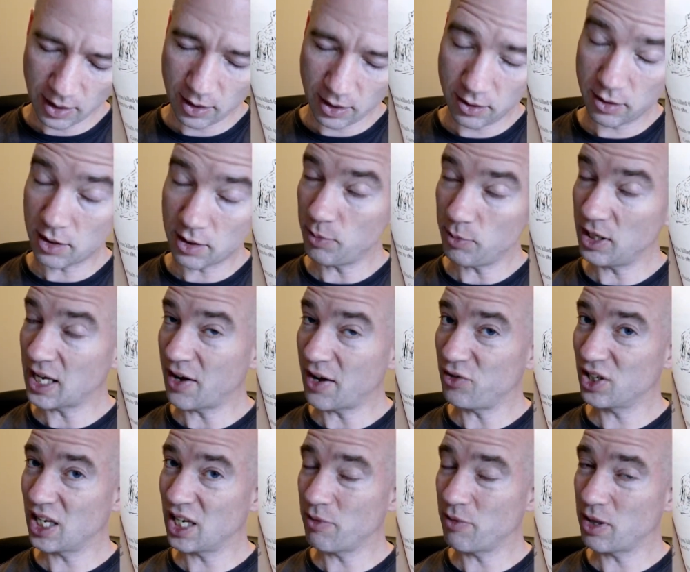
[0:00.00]
Does that mean I have
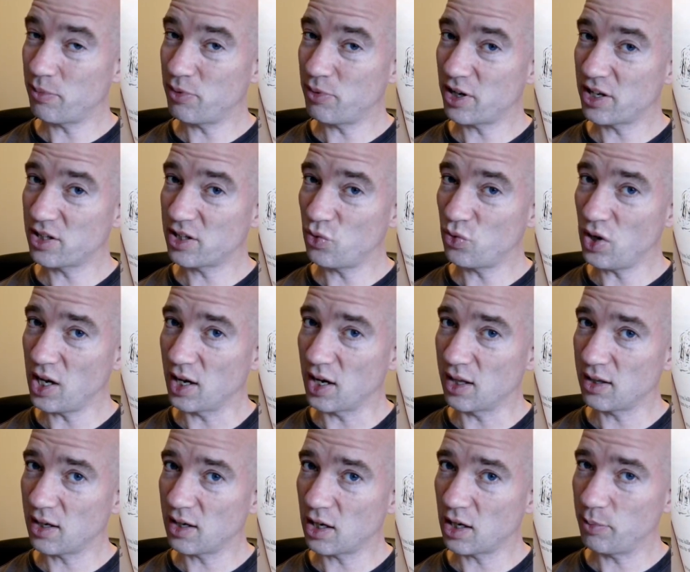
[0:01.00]
to give him the brass ring
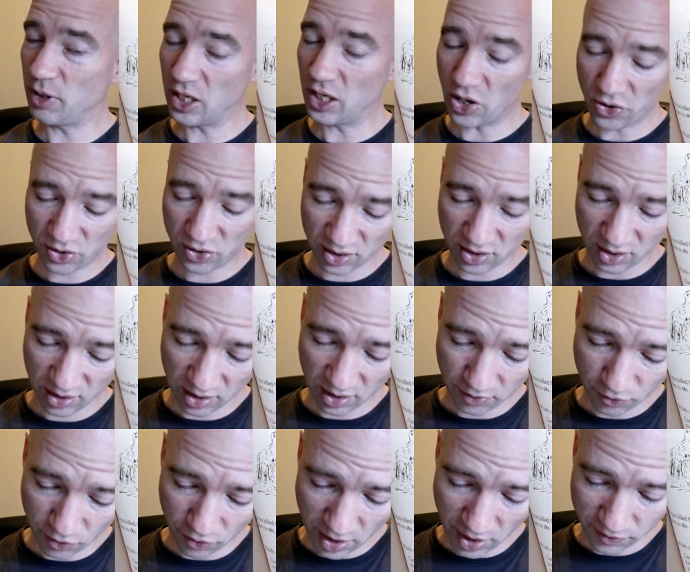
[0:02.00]
and then I'll be lost here
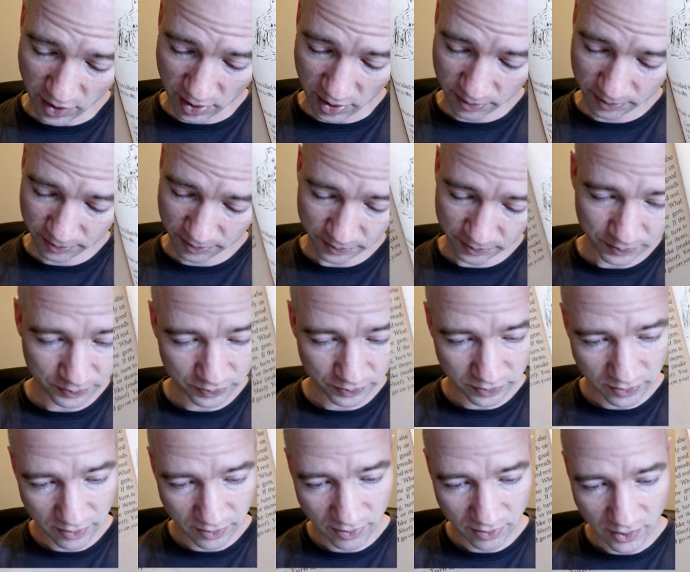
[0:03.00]
forever?
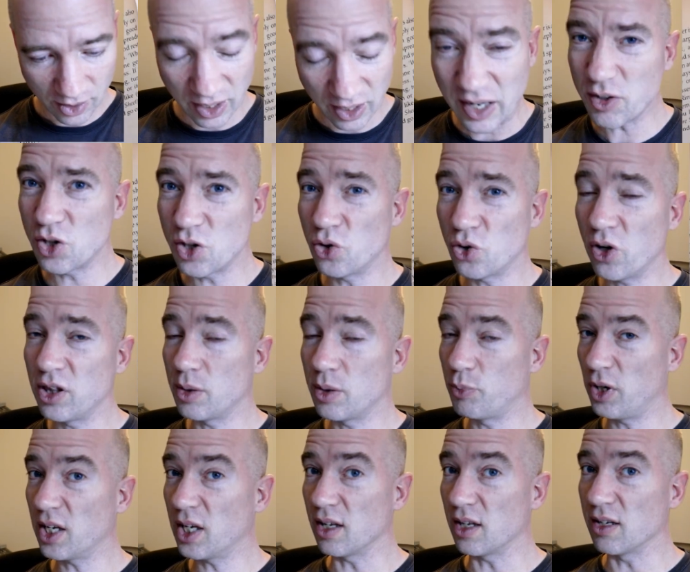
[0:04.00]
I'll have to join the
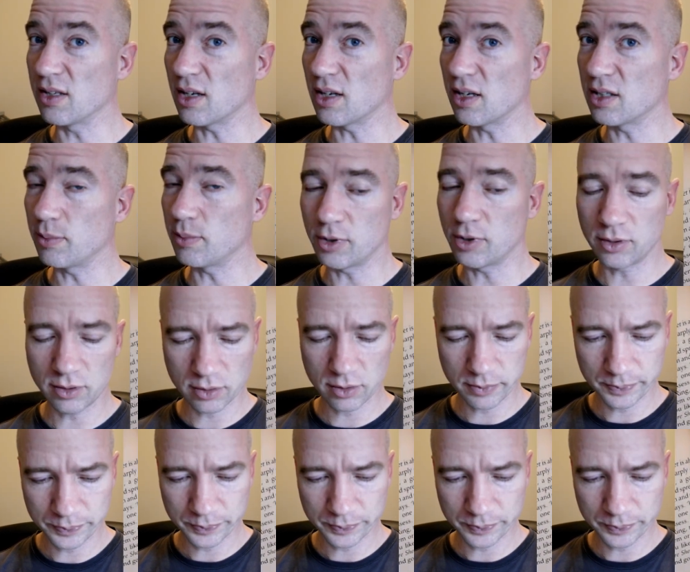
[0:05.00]
brigands, I suppose.